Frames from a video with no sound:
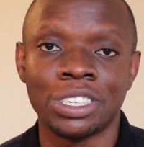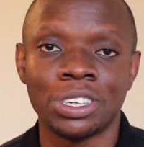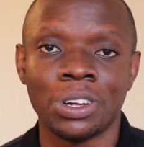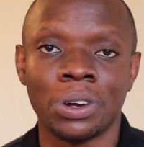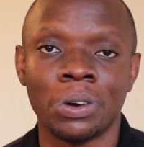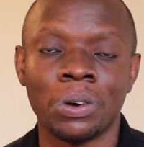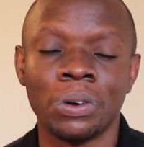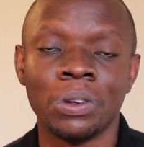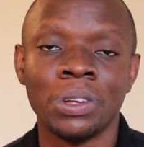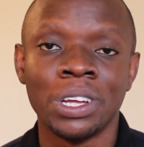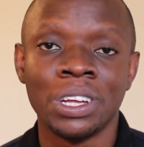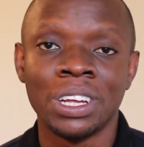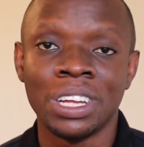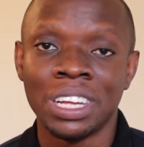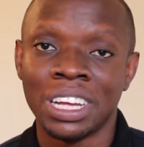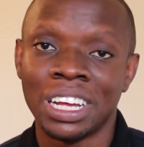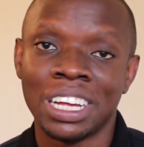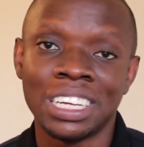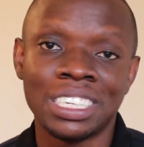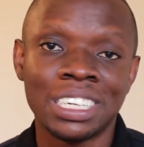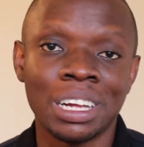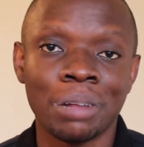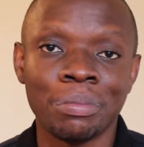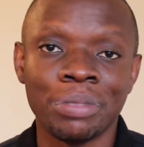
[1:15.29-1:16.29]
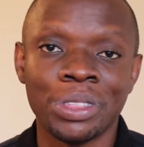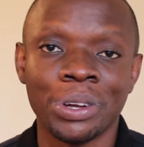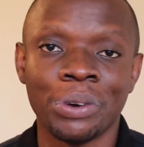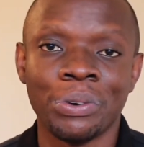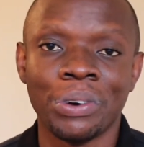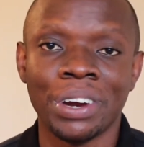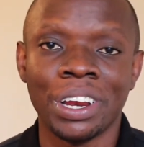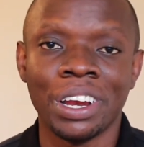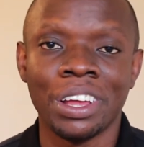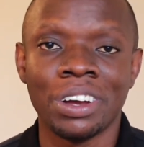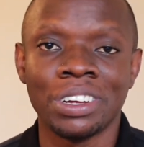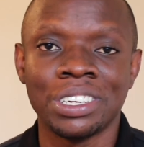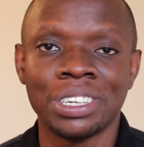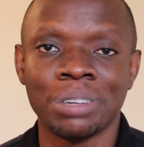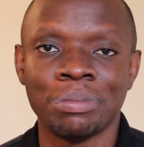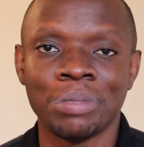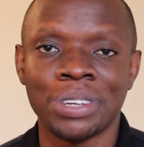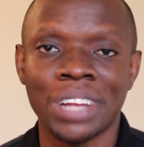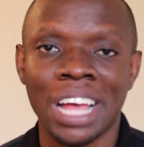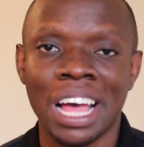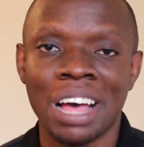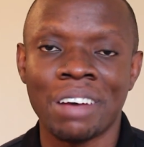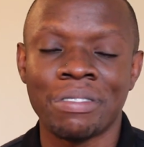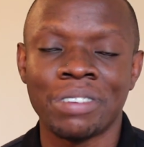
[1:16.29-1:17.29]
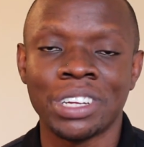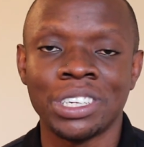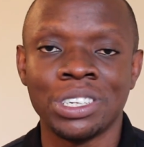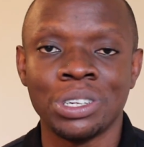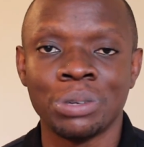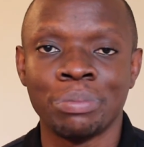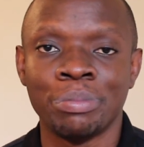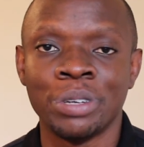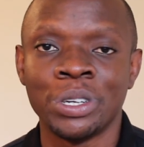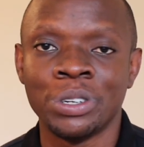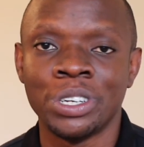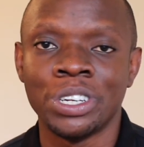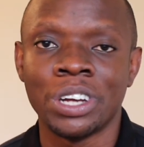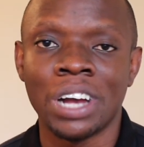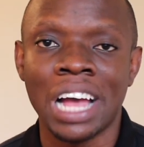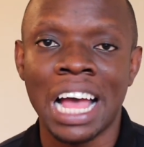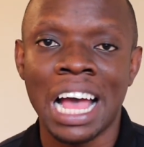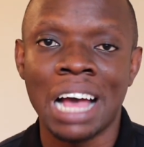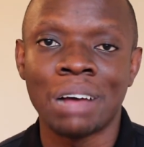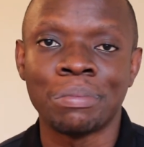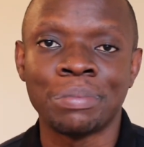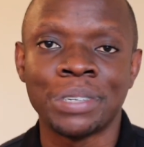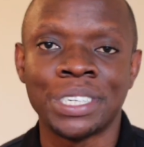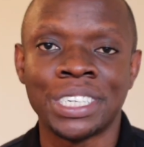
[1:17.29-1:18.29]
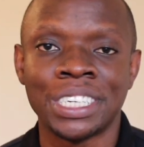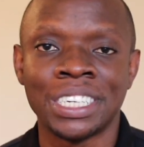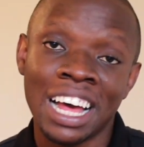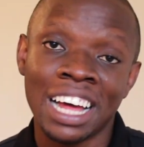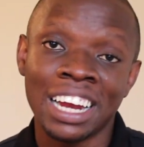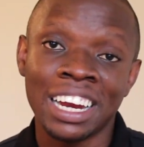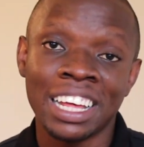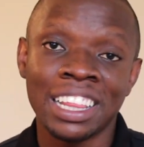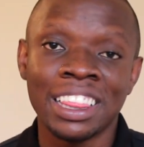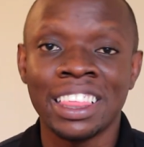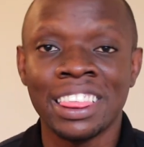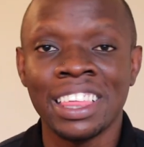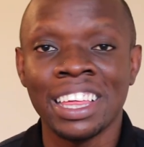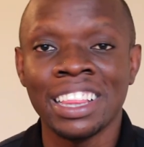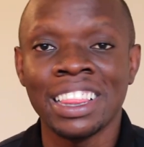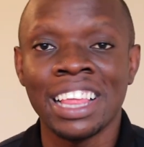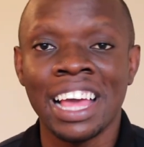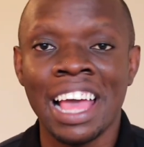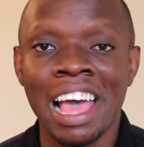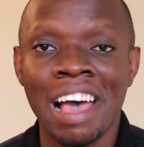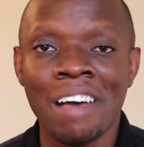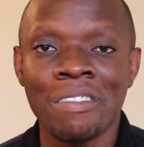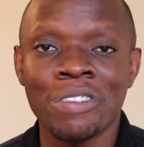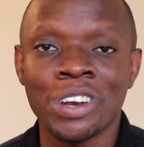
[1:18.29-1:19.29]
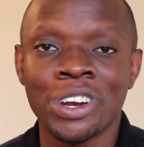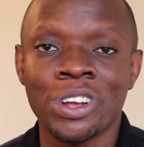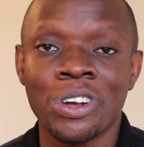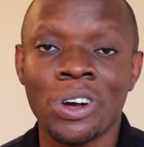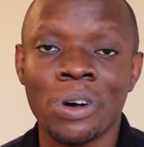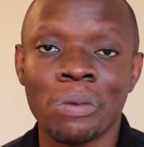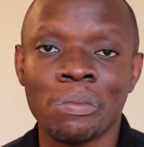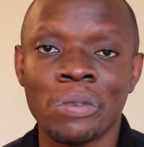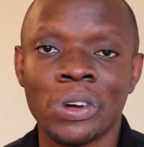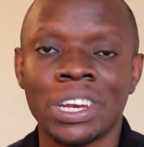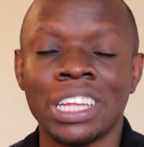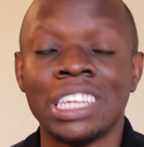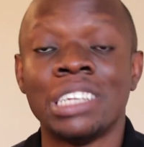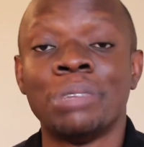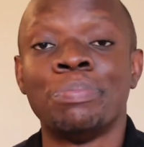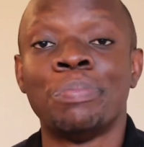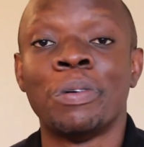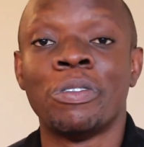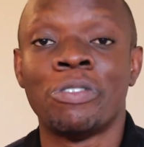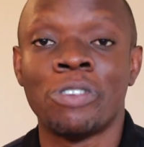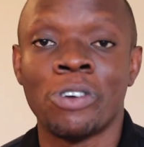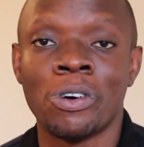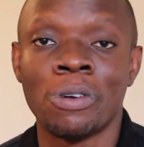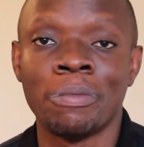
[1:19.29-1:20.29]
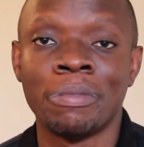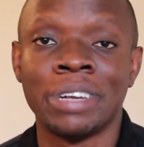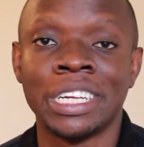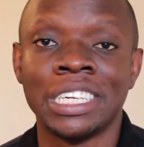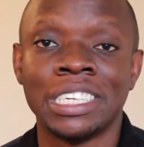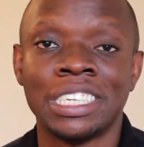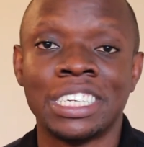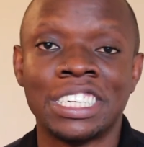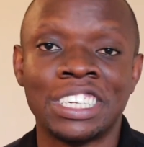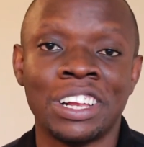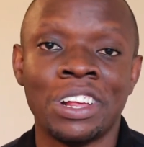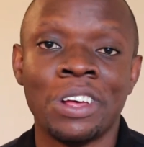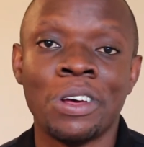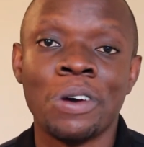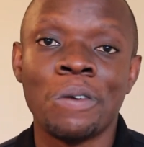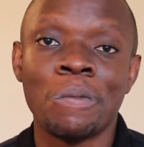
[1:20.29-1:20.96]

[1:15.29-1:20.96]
So it's something really awesome to have as you build your apps. Another thing they have in common is performance.